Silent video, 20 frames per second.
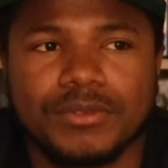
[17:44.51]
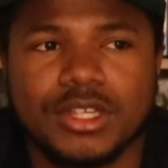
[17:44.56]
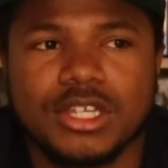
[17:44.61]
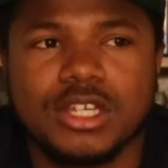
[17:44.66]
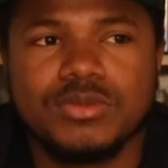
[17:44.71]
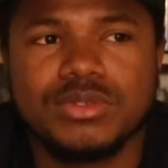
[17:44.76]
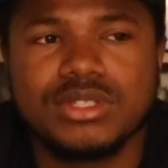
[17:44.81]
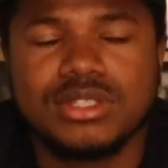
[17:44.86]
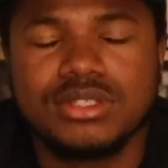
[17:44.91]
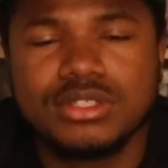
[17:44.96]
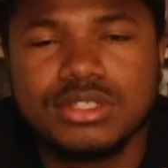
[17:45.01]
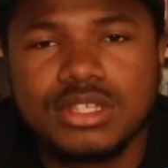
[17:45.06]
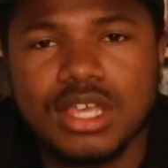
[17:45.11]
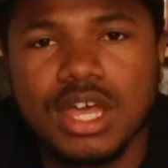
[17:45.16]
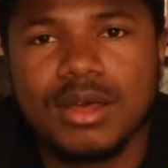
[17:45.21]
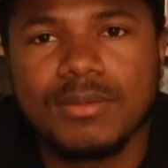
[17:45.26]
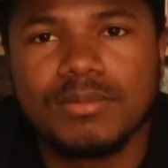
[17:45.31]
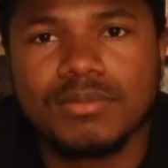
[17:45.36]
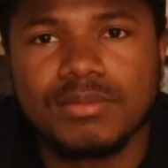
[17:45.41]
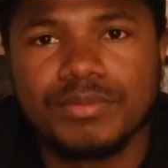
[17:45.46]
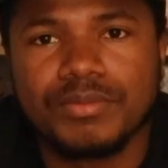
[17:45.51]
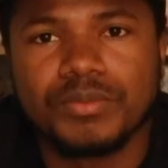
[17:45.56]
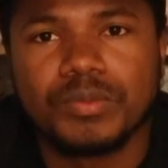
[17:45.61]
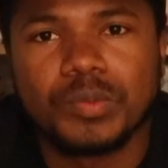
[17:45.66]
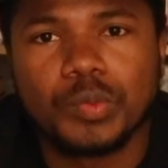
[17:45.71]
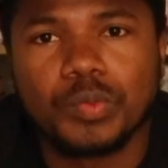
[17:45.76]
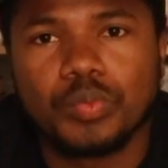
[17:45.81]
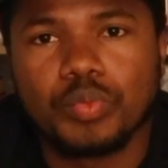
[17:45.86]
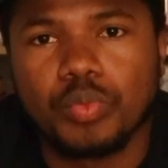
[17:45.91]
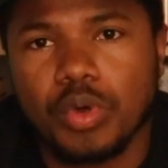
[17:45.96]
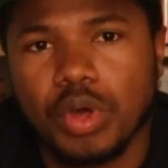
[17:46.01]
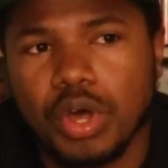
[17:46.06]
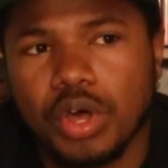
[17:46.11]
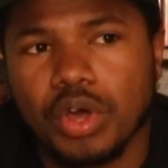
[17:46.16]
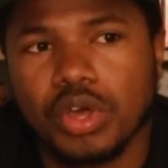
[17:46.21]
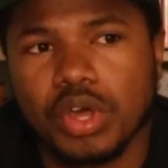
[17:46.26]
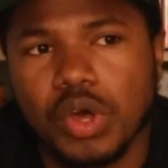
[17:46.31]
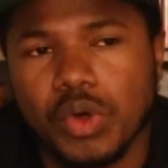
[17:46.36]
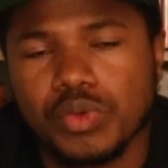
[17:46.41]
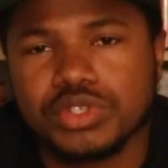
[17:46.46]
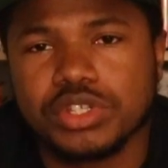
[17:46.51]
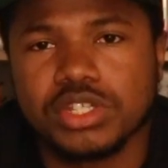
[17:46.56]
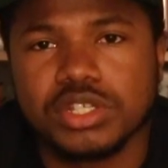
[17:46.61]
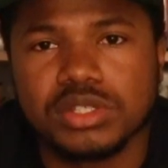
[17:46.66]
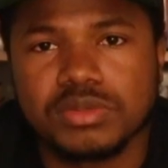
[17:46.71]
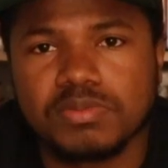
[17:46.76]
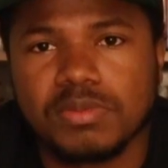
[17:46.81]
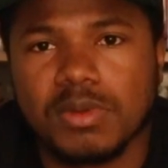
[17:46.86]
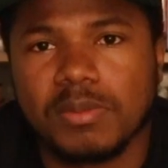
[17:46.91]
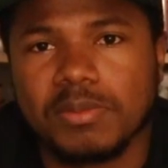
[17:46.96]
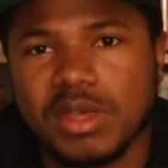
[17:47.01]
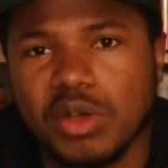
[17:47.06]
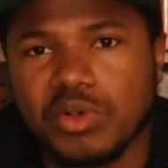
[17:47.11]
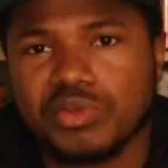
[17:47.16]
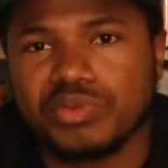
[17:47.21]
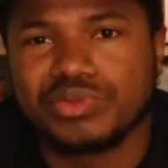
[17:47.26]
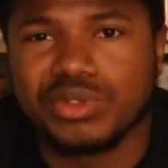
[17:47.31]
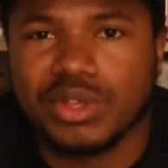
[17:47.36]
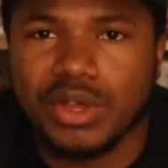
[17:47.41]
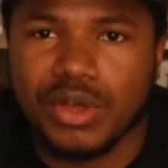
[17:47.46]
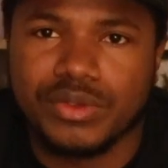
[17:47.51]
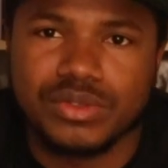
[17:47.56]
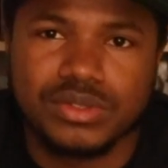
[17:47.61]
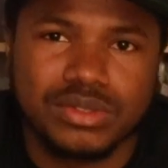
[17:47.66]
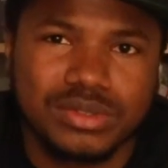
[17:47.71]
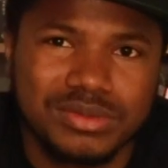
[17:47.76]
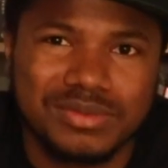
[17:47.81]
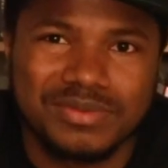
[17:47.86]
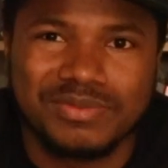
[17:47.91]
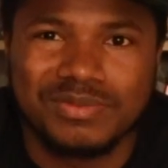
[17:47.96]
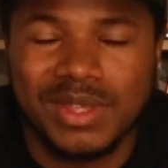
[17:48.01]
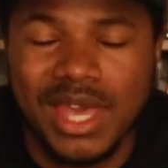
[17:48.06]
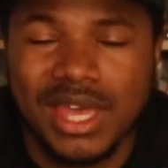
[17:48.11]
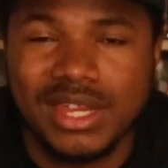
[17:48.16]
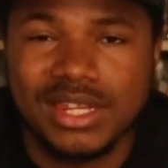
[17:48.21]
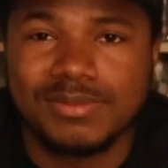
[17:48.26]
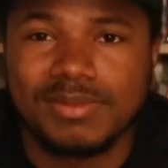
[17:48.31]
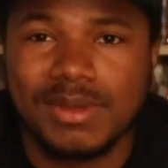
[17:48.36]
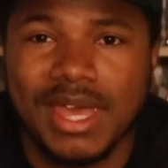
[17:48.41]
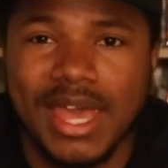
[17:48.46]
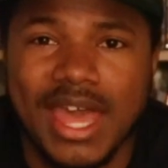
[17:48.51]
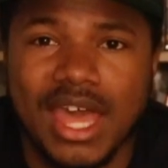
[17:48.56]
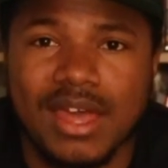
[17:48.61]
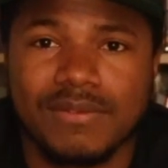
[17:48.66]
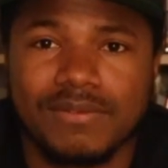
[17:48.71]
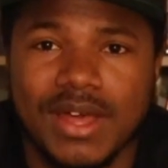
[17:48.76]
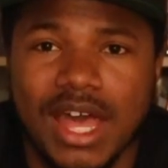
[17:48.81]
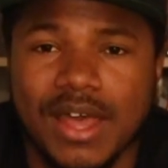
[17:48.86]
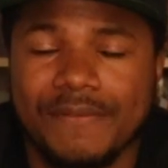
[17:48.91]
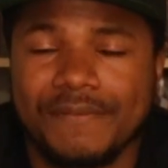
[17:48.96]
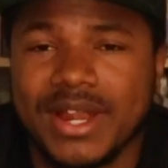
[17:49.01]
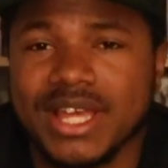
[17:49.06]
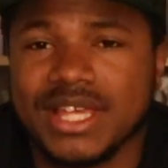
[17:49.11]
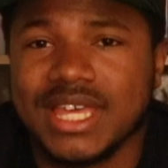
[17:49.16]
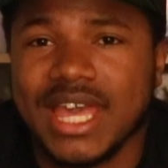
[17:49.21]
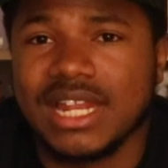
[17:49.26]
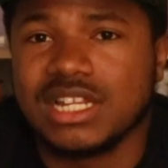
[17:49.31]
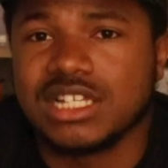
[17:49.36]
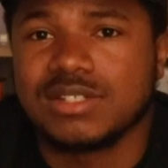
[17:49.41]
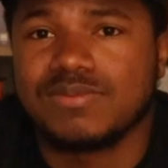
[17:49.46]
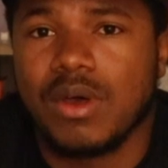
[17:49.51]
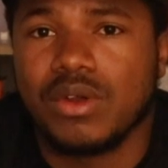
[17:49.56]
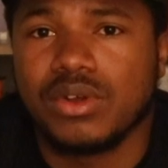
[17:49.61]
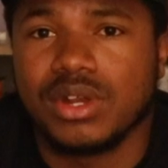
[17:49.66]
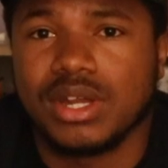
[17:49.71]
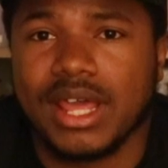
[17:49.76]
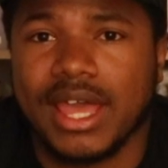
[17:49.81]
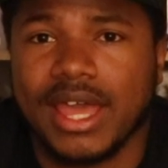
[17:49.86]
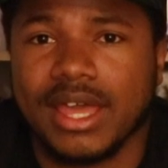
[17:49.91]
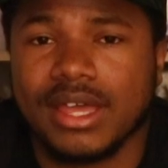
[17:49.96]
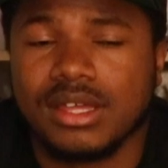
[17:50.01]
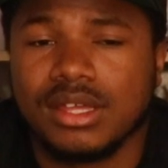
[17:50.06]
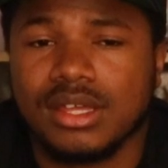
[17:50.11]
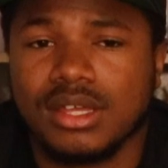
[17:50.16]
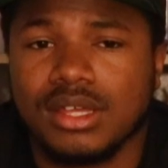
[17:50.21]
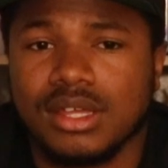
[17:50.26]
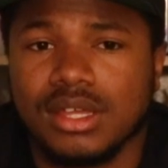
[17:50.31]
It was dumb on on Kanan's behalf. I feel like Kanan's smarter than that.